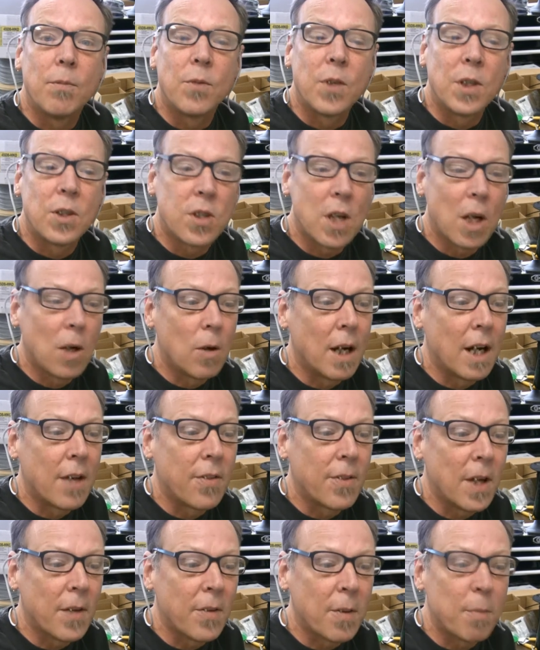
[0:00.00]
so I
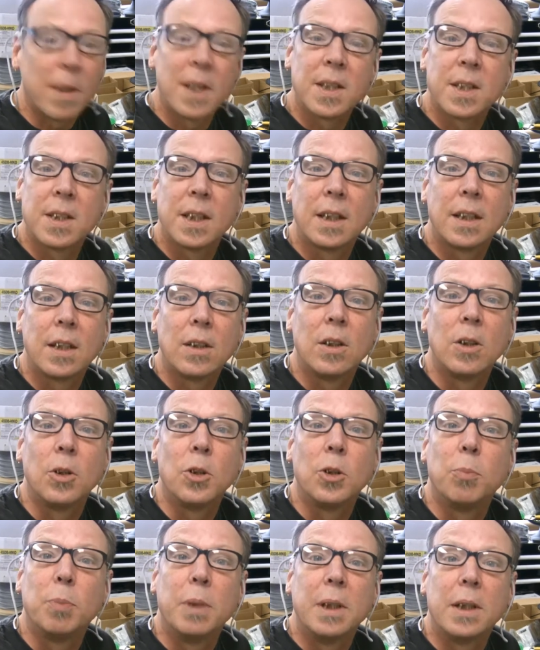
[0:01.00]
thought the best thing to do
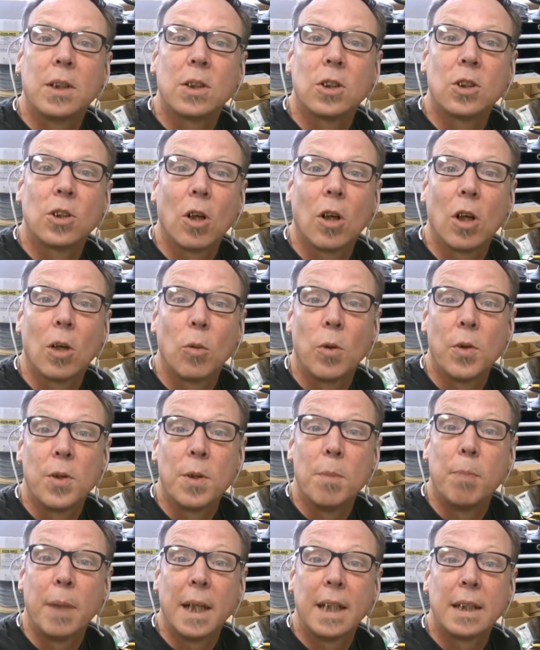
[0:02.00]
would be to start with
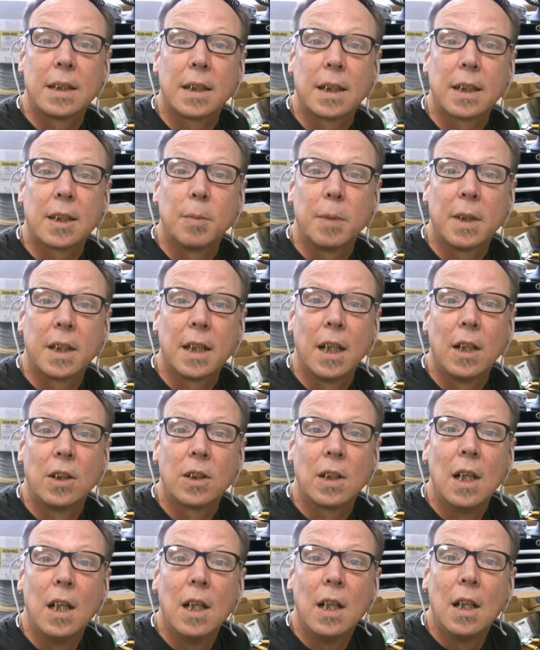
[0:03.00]
the basics,
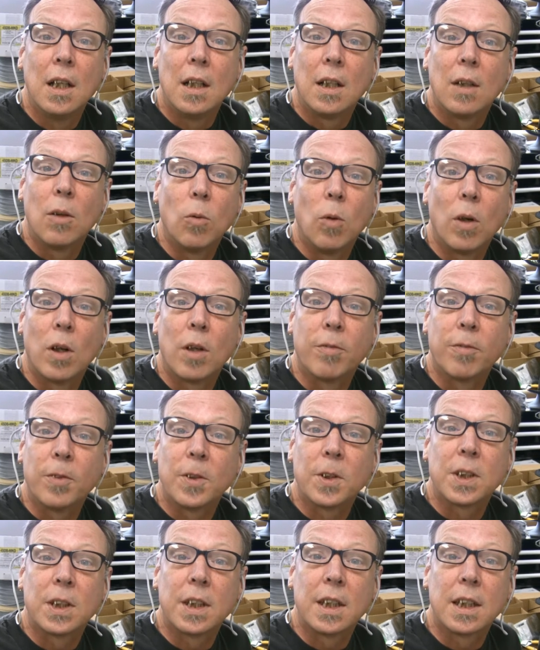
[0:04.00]
because one of the
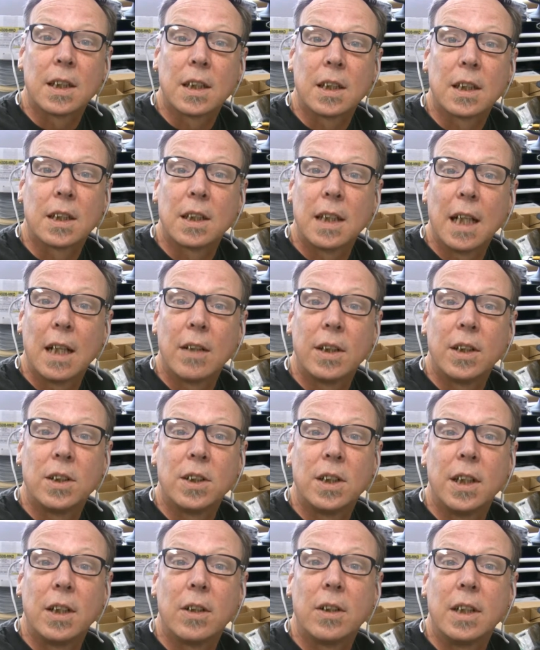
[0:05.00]
first things a sound
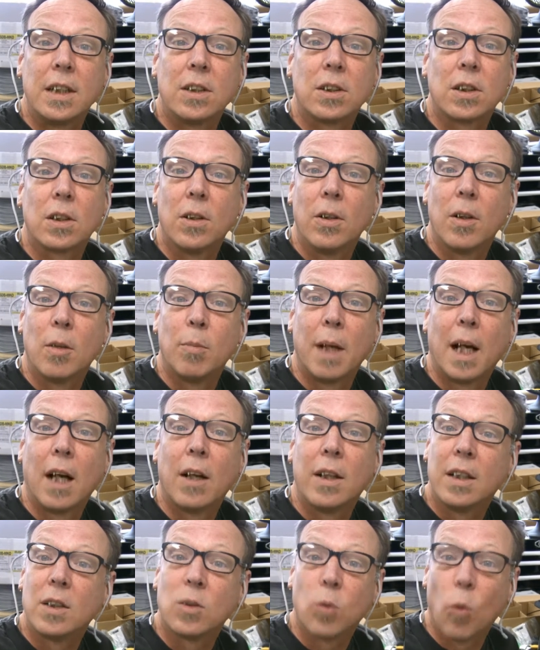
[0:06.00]
engineer needs to learn
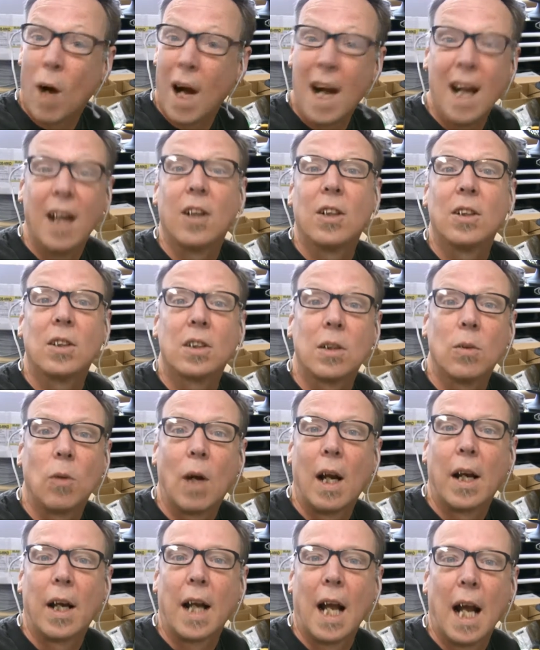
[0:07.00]
about is wires and
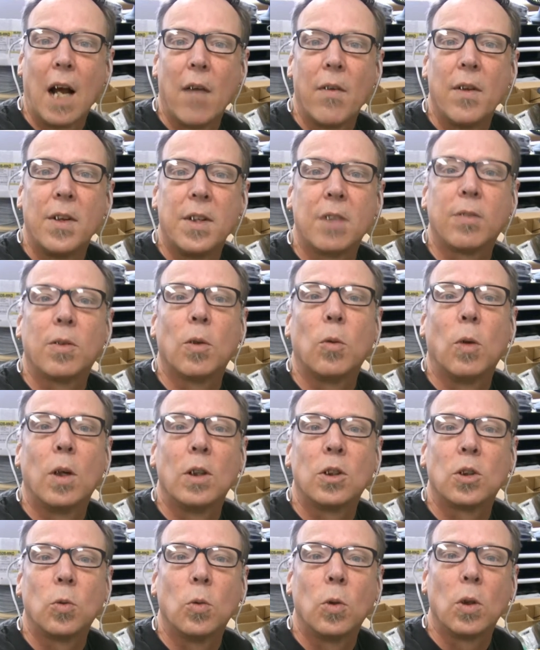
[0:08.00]
how the different
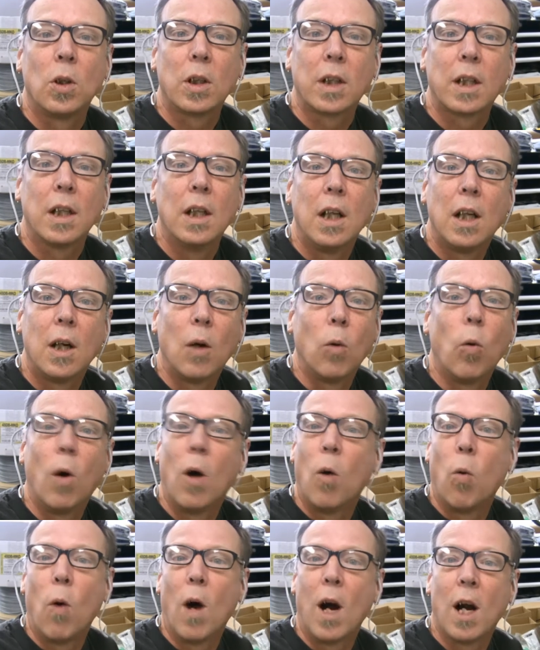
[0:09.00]
ones work, and
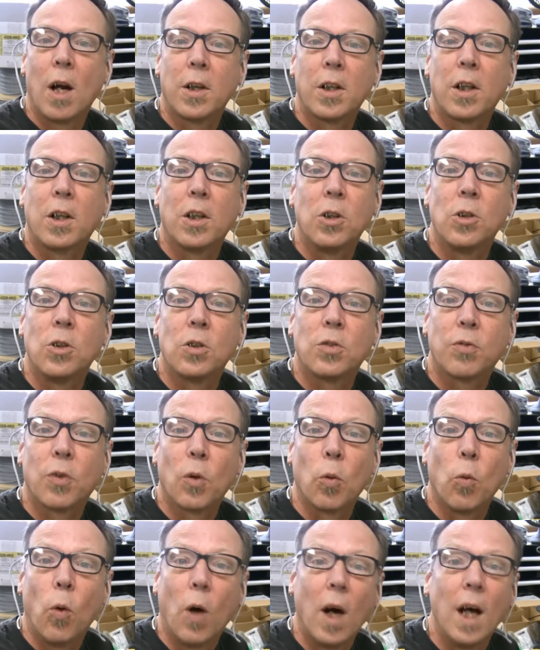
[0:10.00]
what wire you use
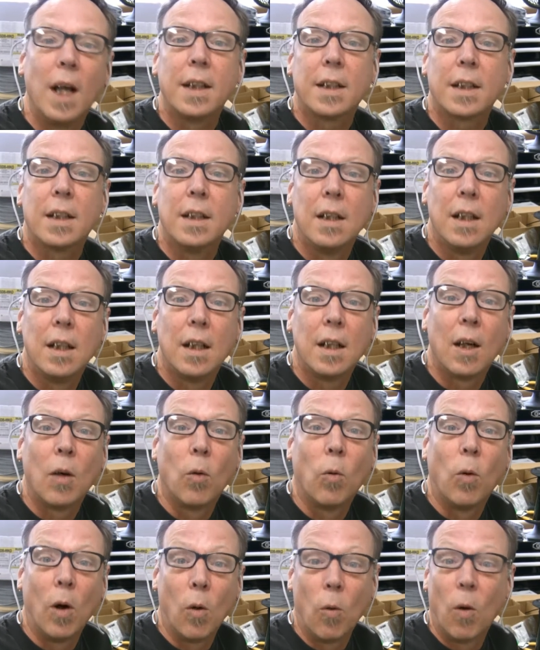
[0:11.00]
for what
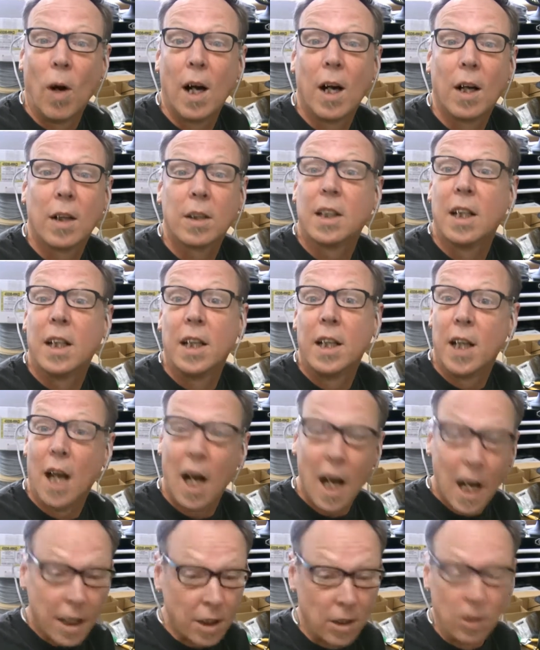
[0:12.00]
wire to
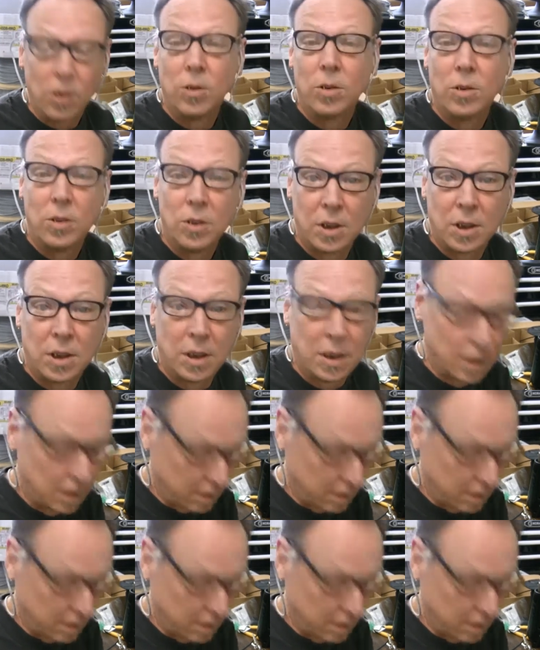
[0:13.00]
not use,